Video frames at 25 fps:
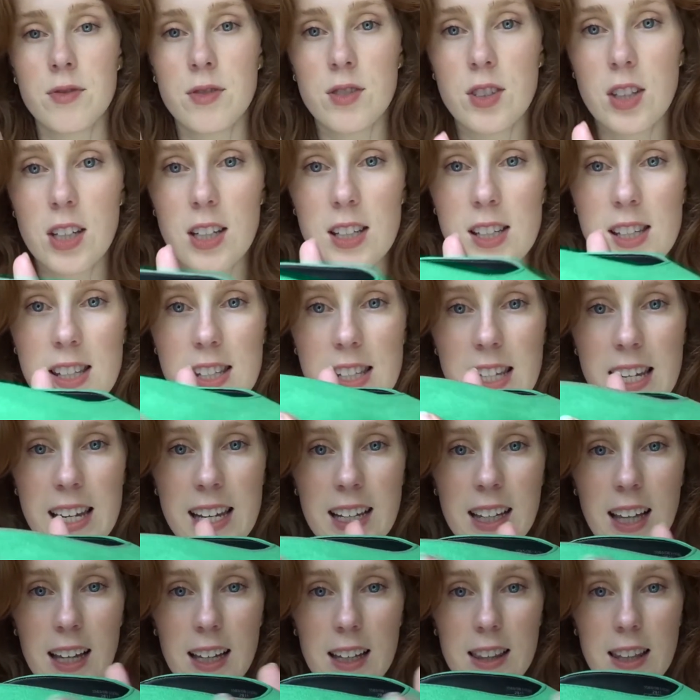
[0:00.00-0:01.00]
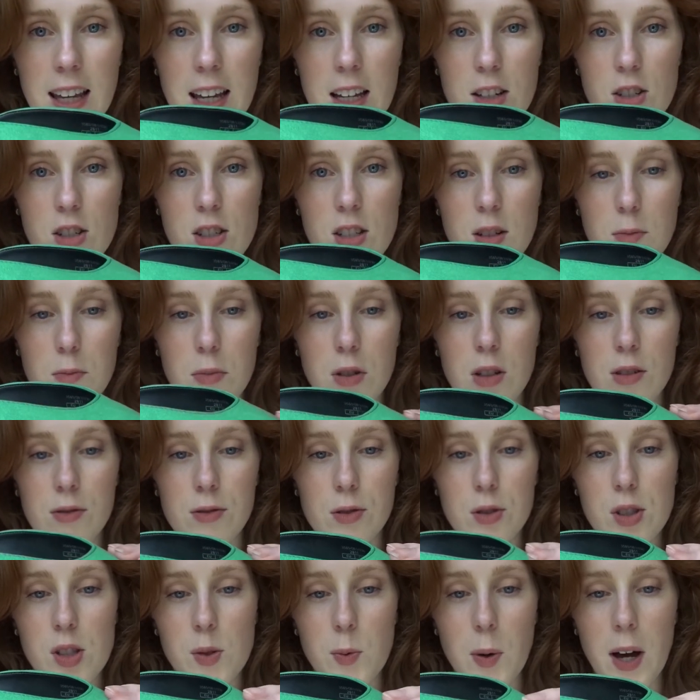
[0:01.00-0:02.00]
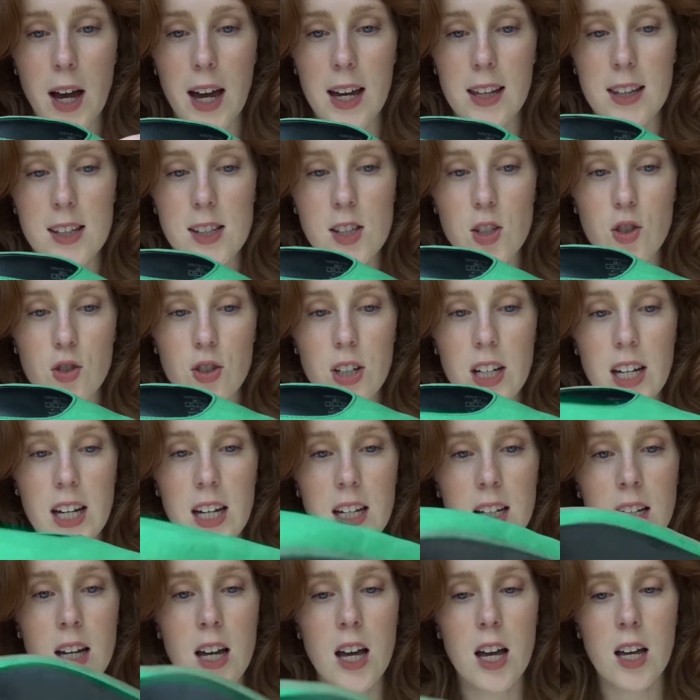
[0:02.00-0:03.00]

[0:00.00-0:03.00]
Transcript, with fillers: You can see like they are just a beautiful suede that's green.